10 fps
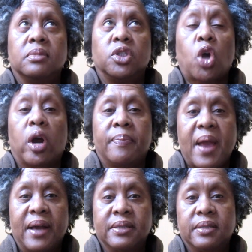Dark
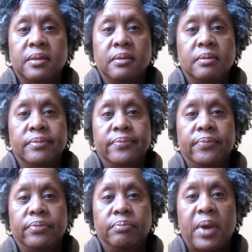Mattes
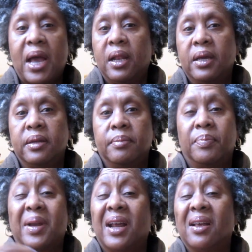palette,
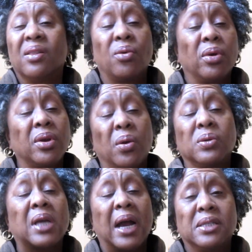but Lord
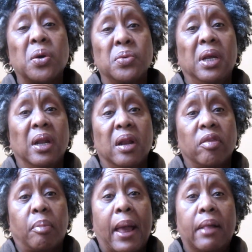knows I don't need
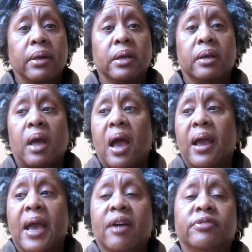another palette. I
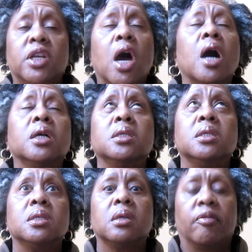have
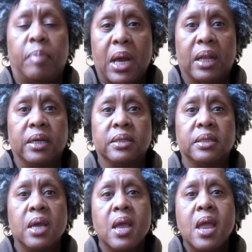tons of
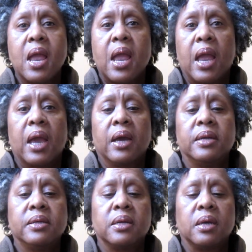palettes,
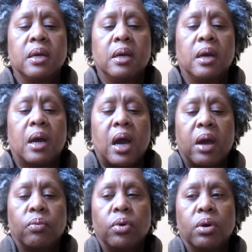and
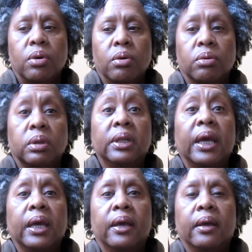I will
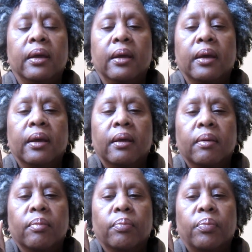link
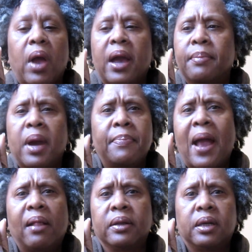my
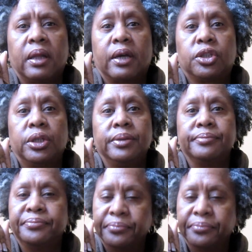palette collection